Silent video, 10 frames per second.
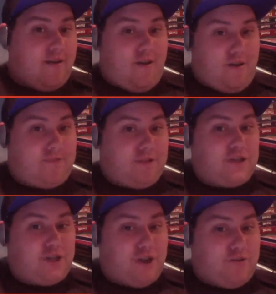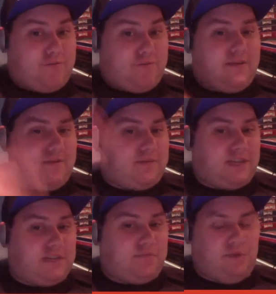the show, but anyway, besides the
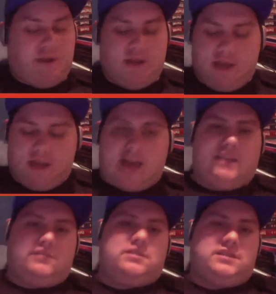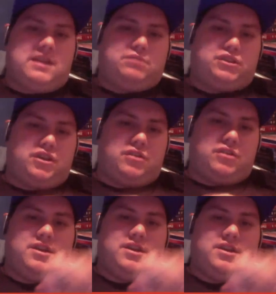point, I give this episode
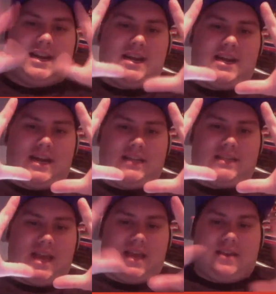a 10.